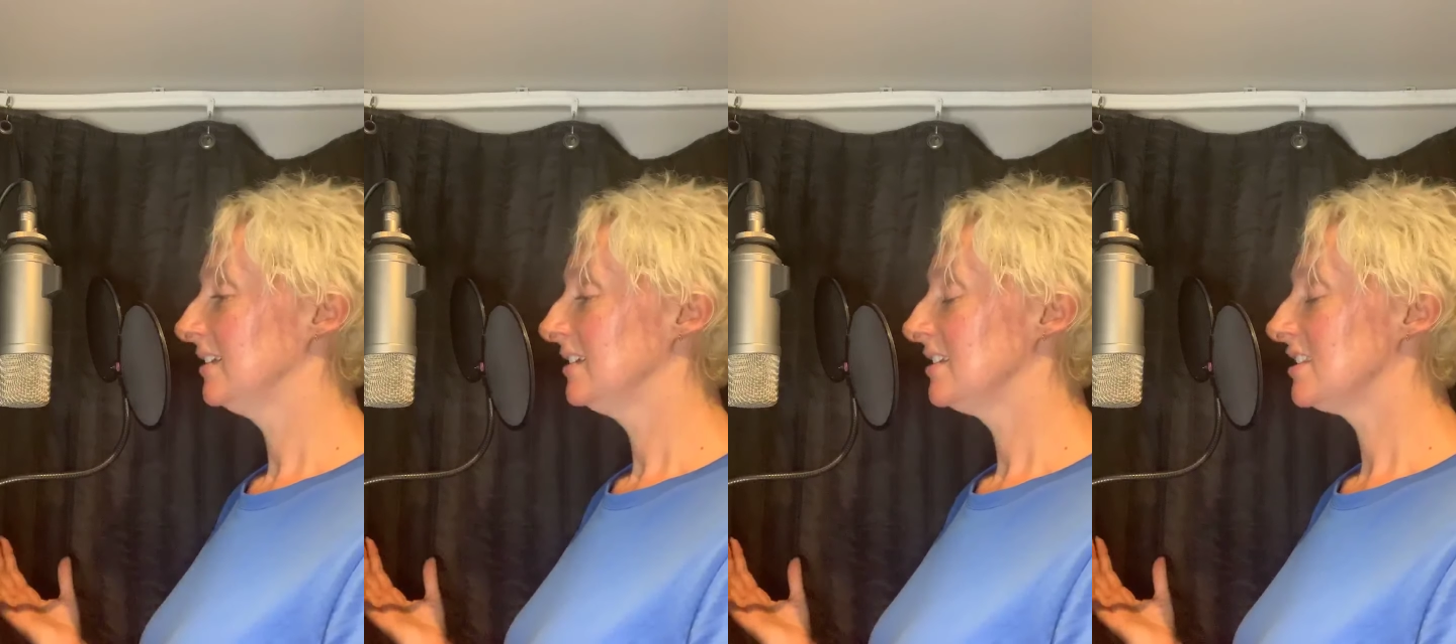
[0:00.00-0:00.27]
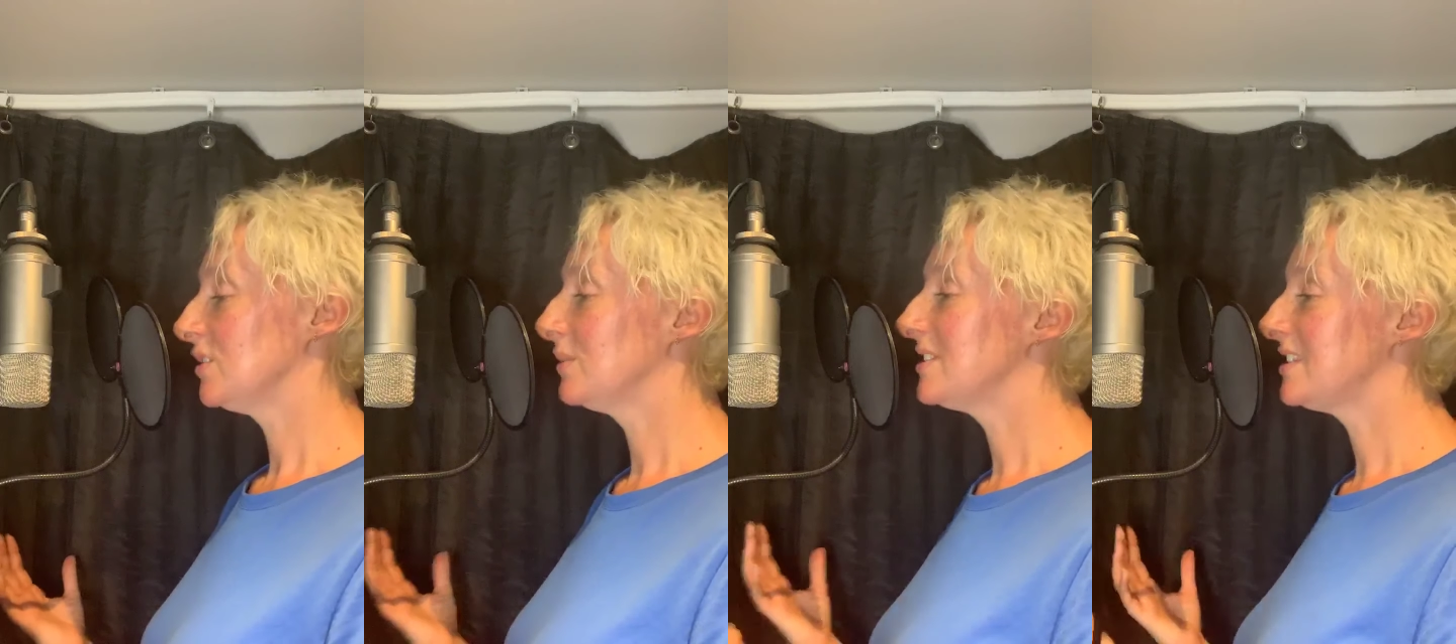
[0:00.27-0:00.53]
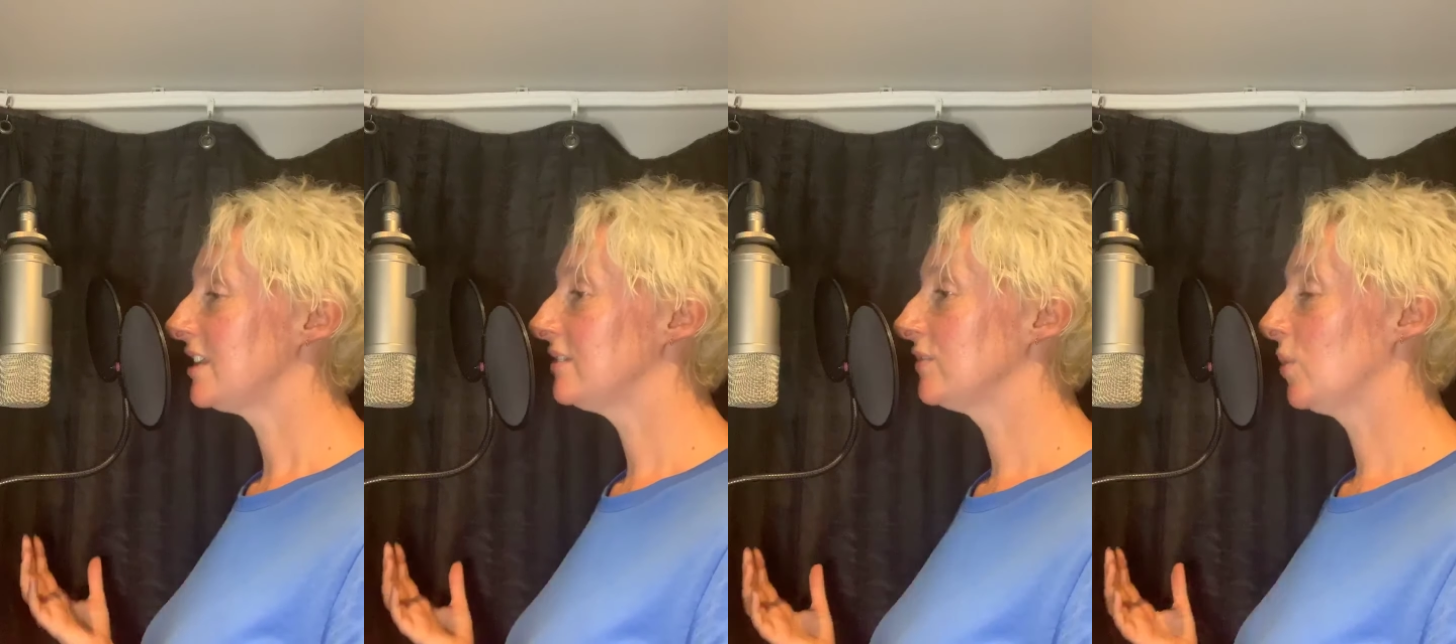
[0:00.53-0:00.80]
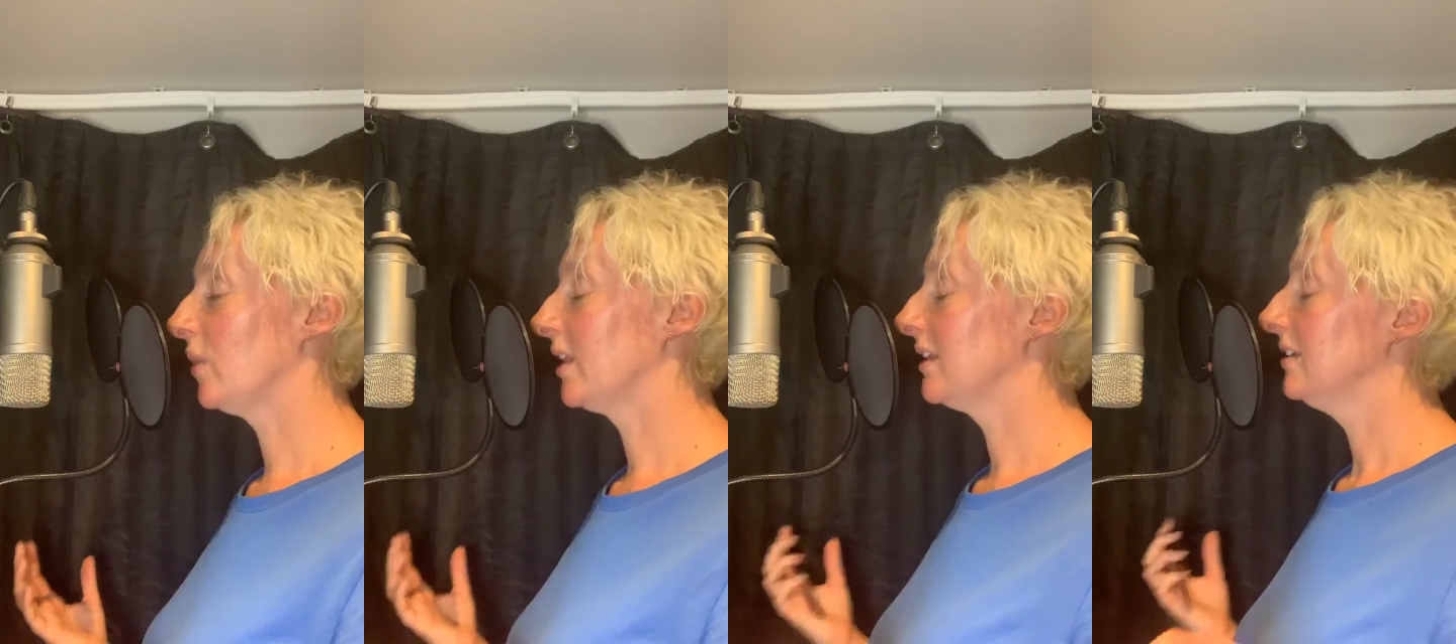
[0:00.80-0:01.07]
So instead of
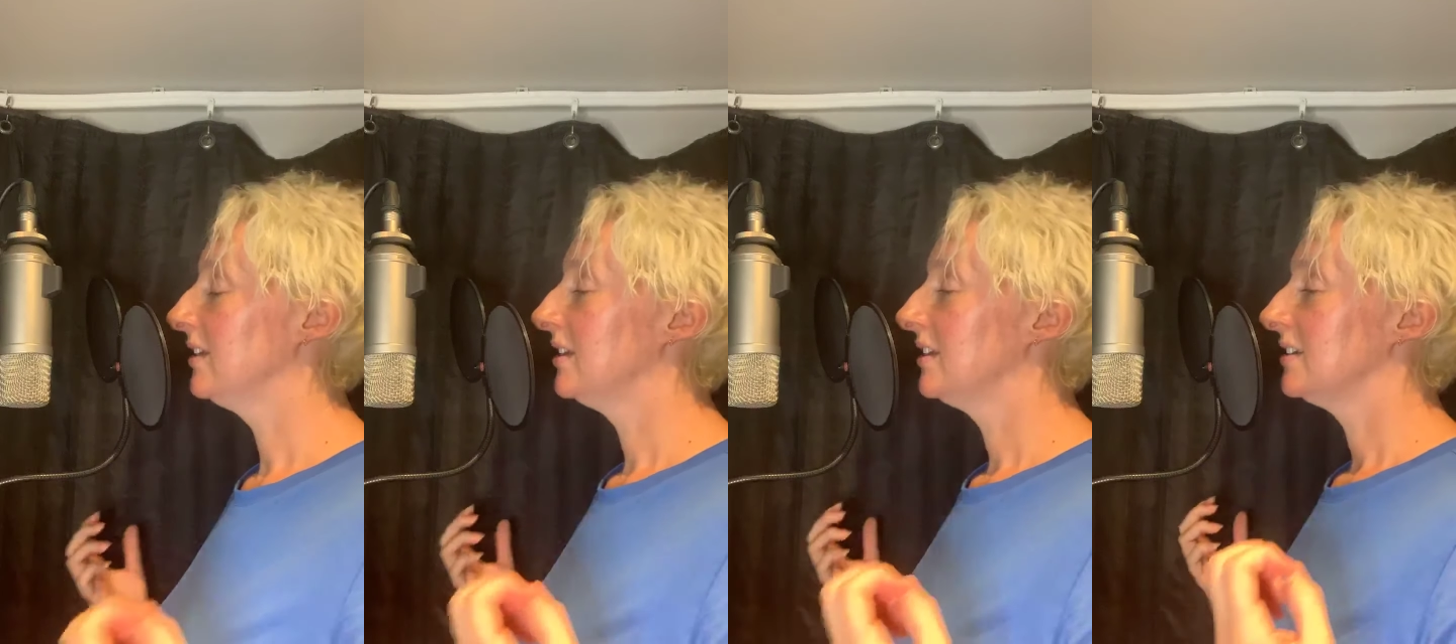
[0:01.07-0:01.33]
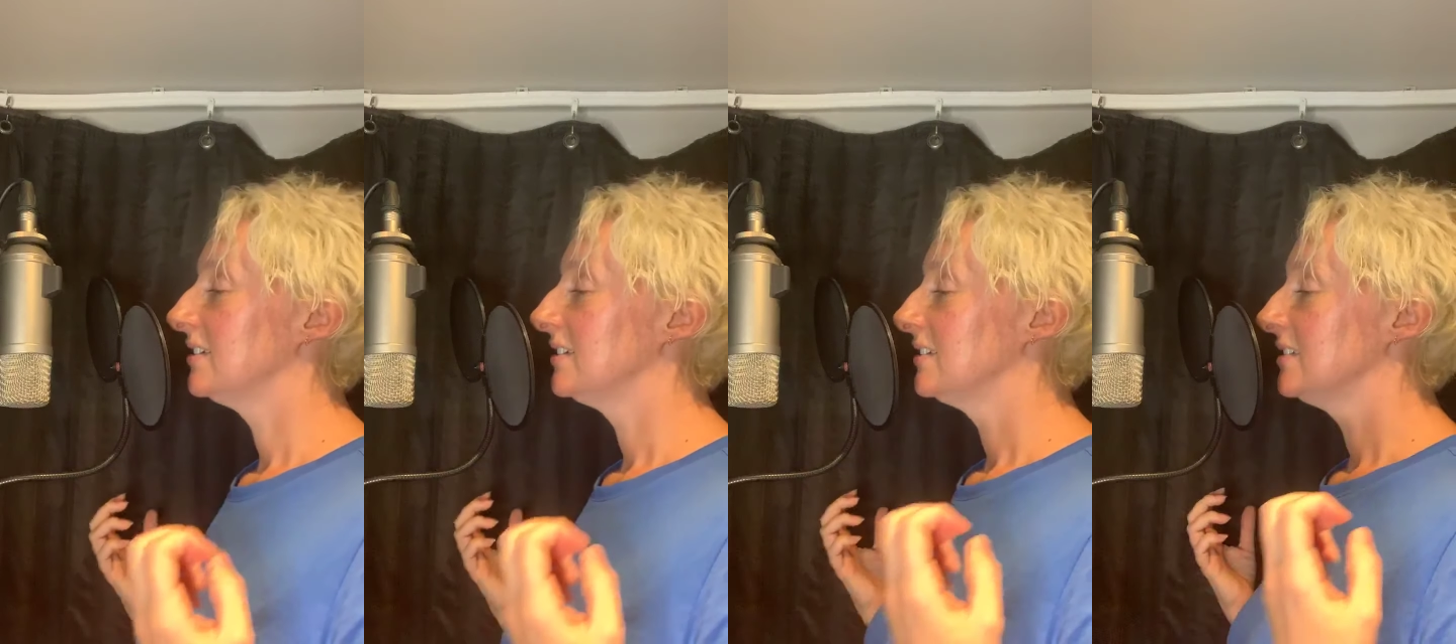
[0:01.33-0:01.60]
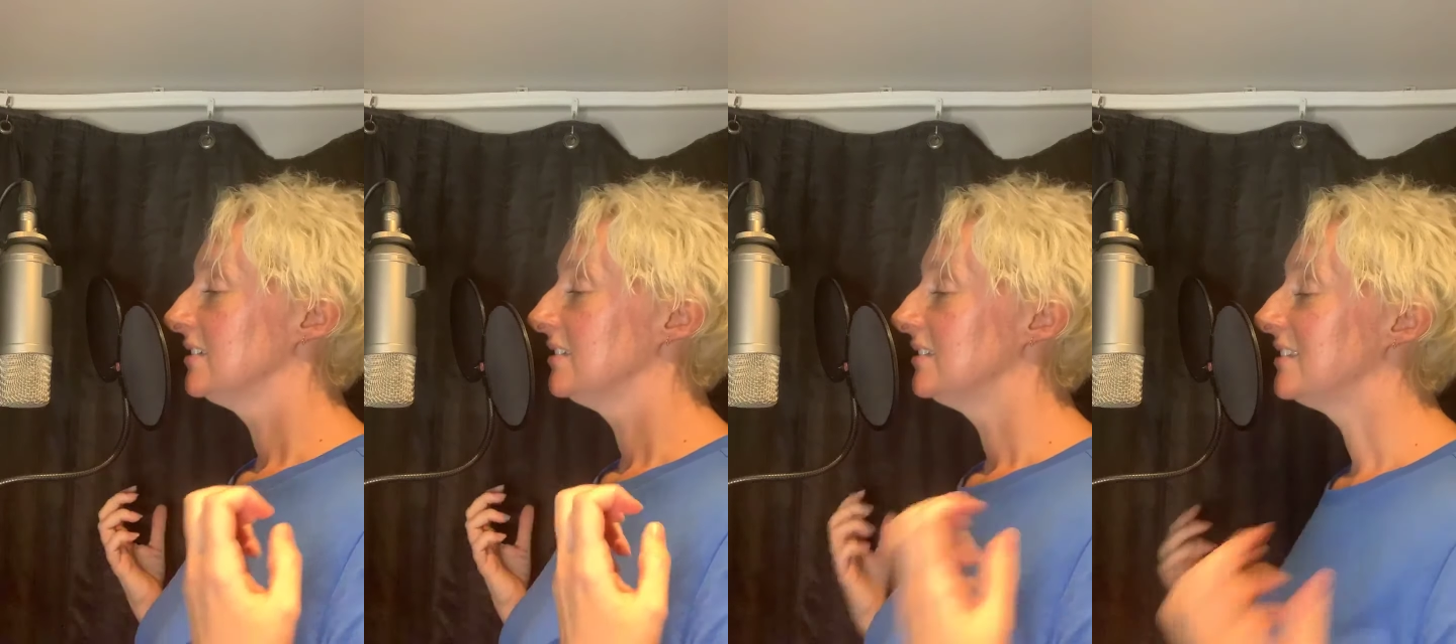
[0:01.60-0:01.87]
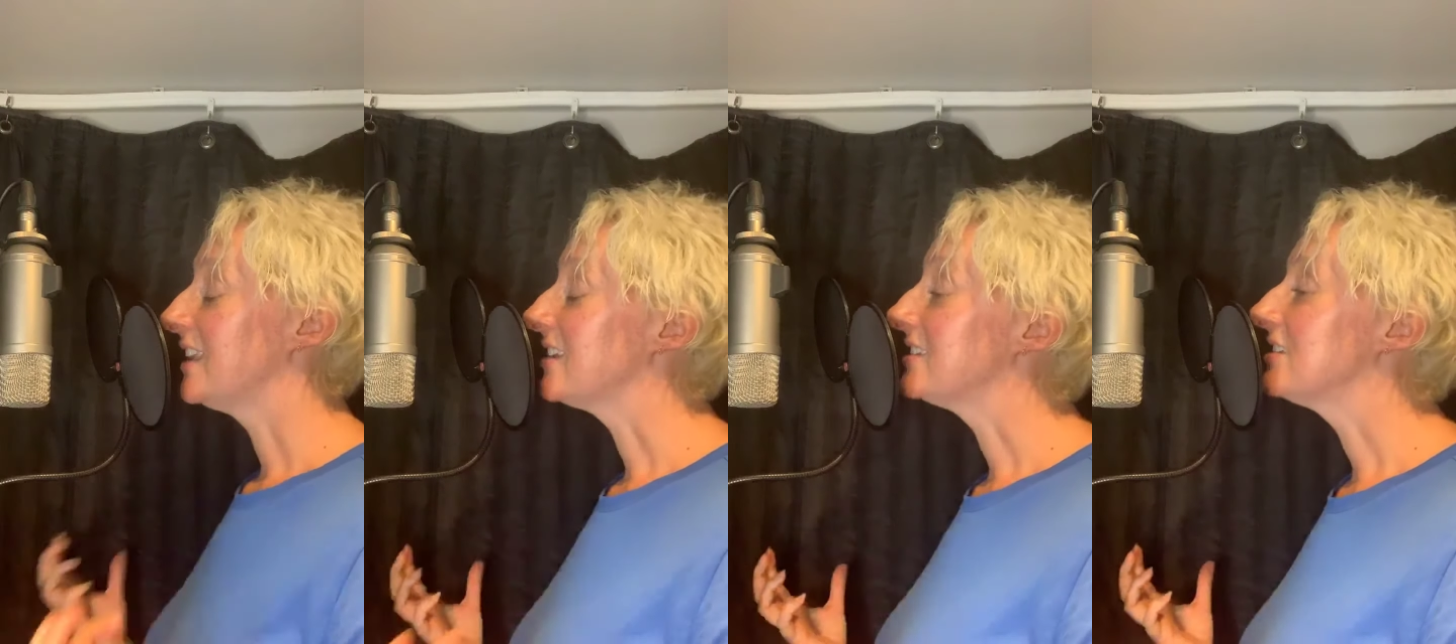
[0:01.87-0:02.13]
going,
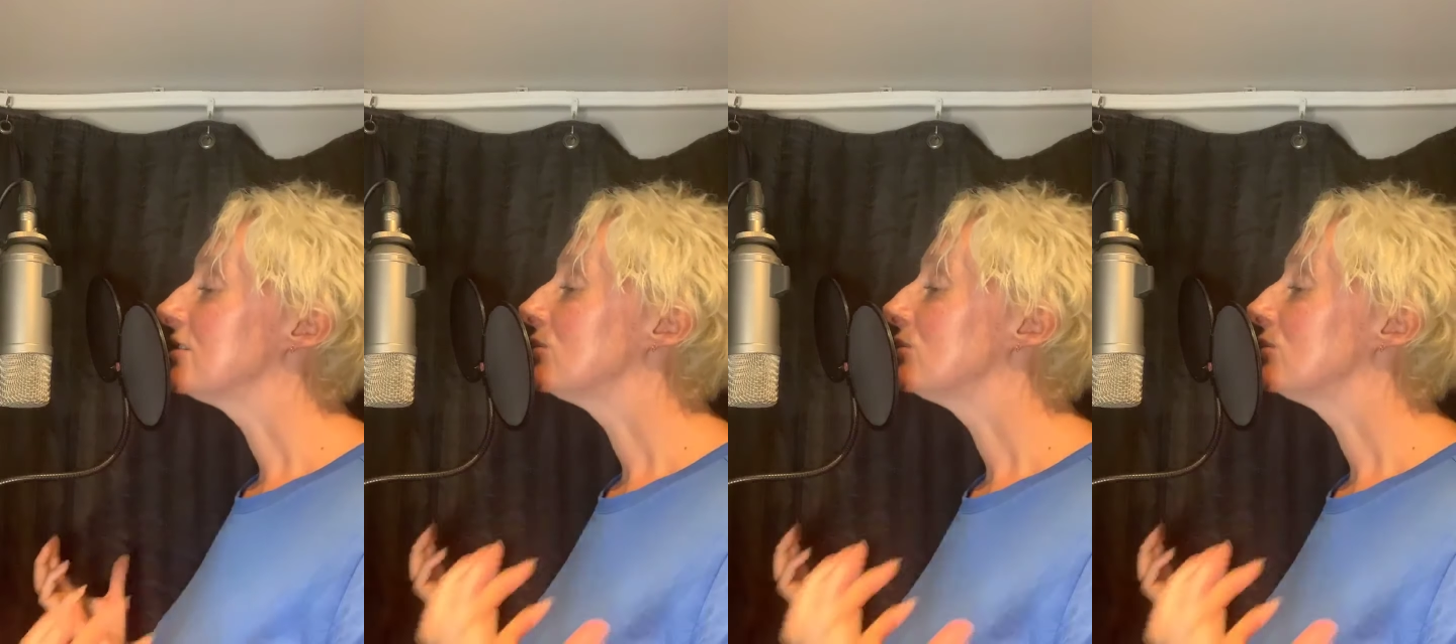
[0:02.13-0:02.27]
this is a